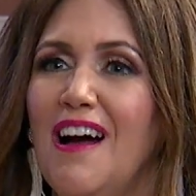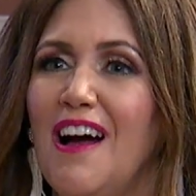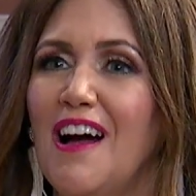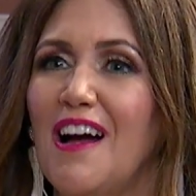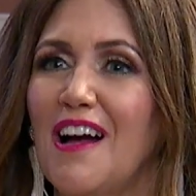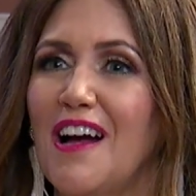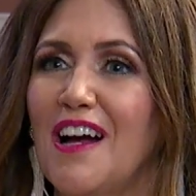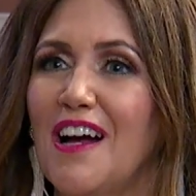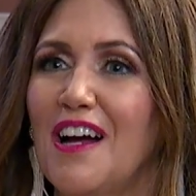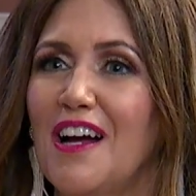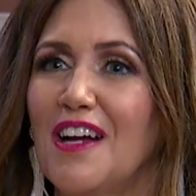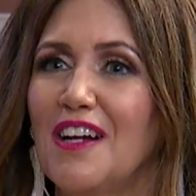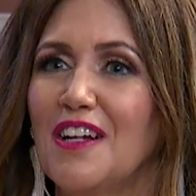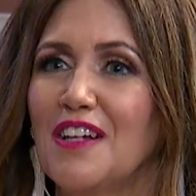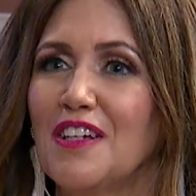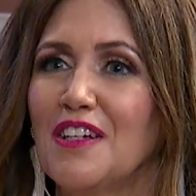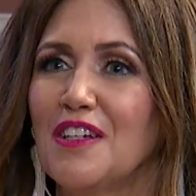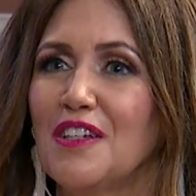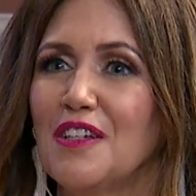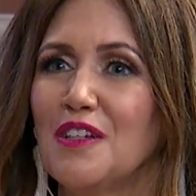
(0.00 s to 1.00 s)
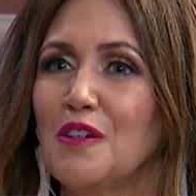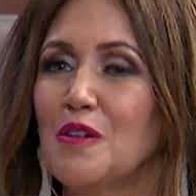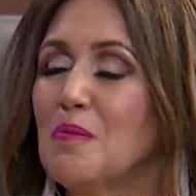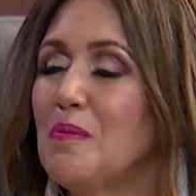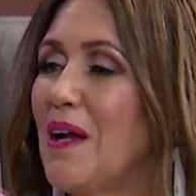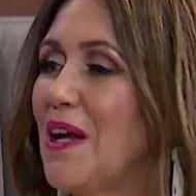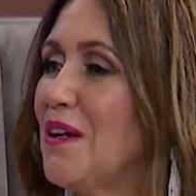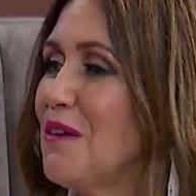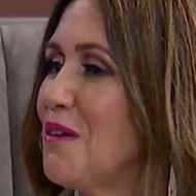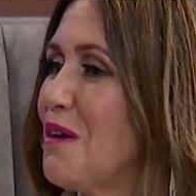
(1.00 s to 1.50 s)
Uh, Your
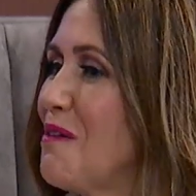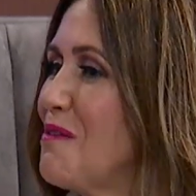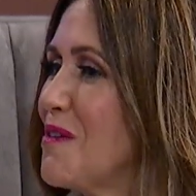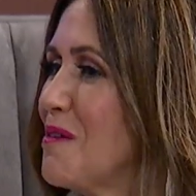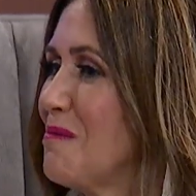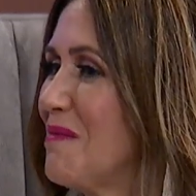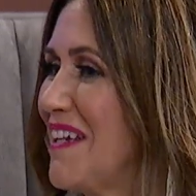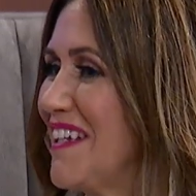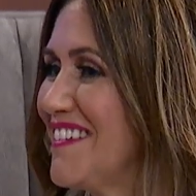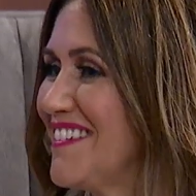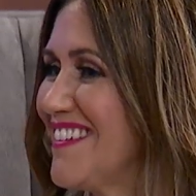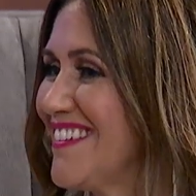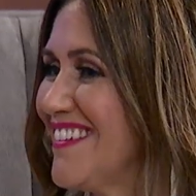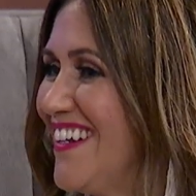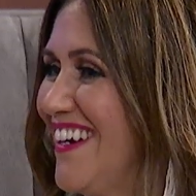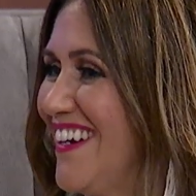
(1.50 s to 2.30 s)
banner over me is